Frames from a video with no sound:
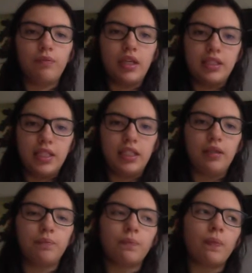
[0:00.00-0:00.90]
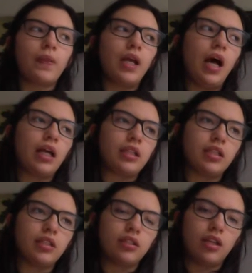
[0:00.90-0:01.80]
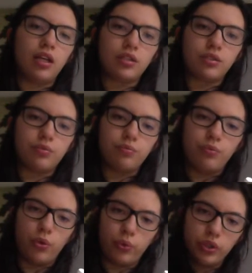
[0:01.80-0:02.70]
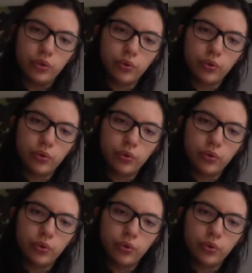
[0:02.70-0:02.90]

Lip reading: etc. And as more we